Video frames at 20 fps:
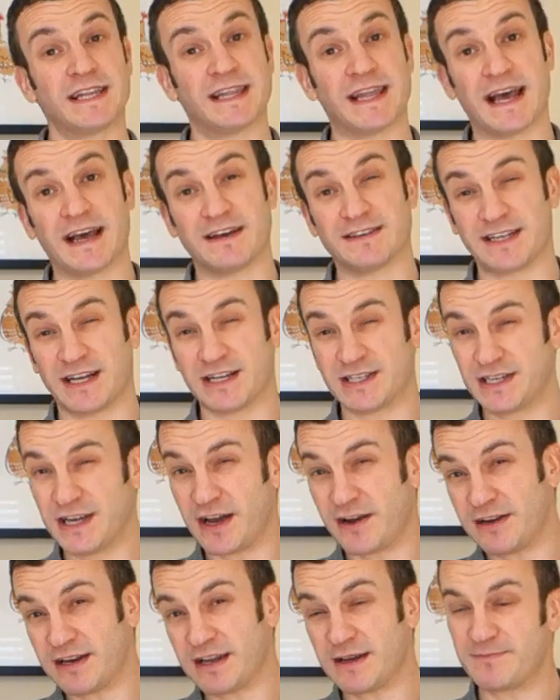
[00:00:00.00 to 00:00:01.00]
in the house actually,
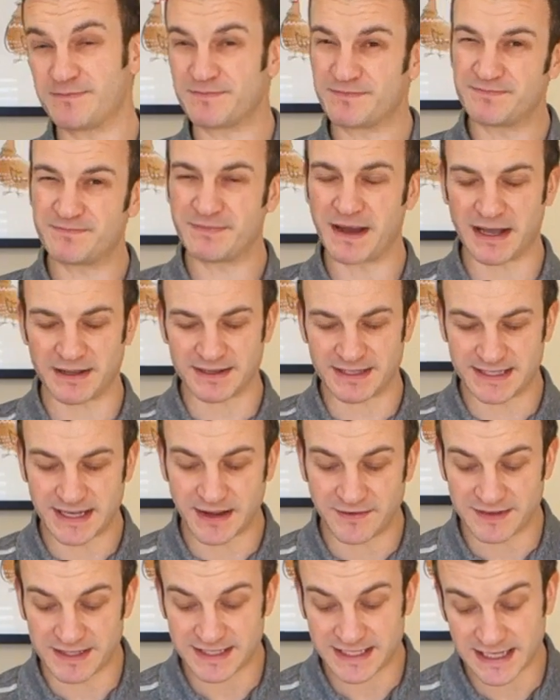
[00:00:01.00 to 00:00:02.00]
only about
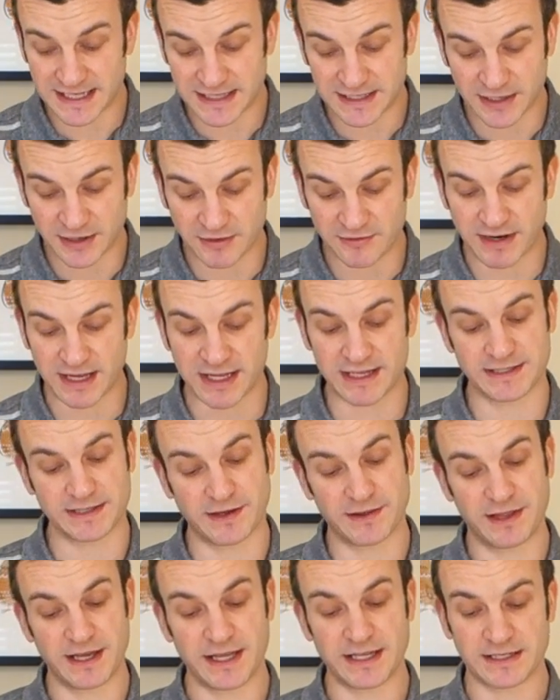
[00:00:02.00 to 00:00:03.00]
17 degrees,
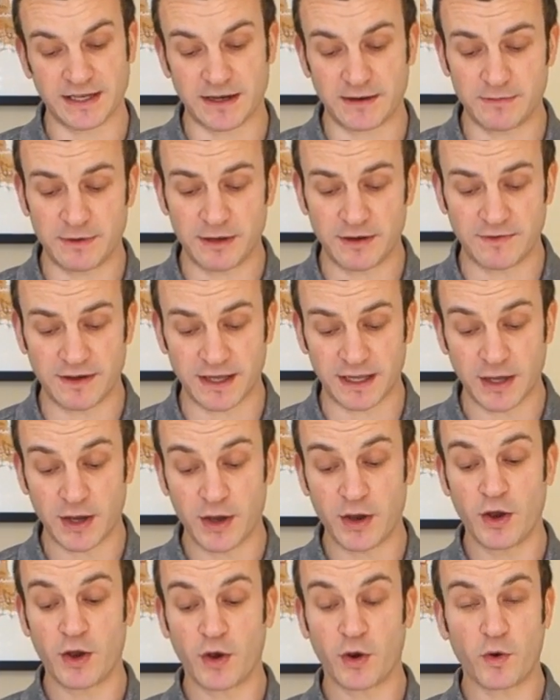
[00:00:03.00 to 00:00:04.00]
so things are moving
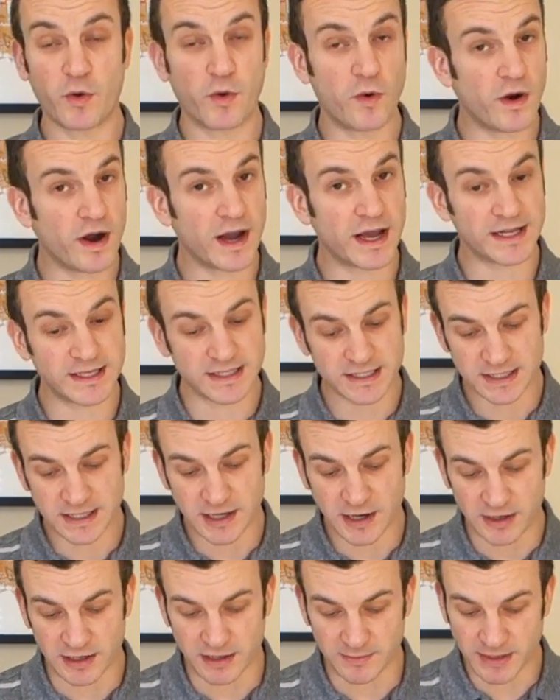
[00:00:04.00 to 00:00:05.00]
quite
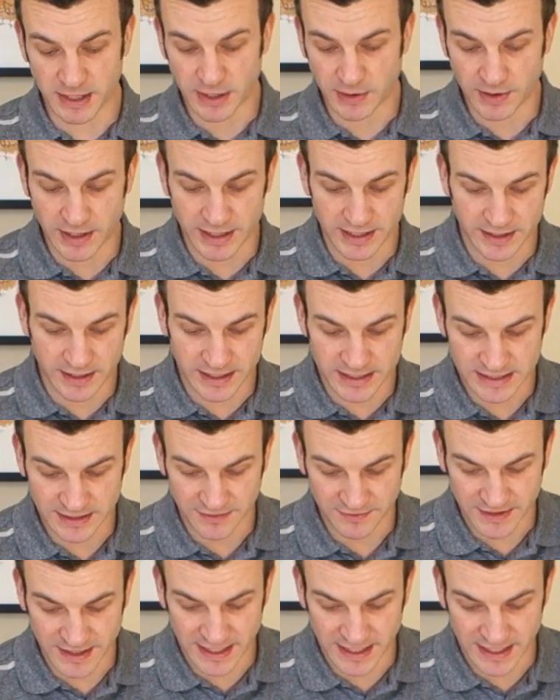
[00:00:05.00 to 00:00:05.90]
slowly. It'd be quite nice if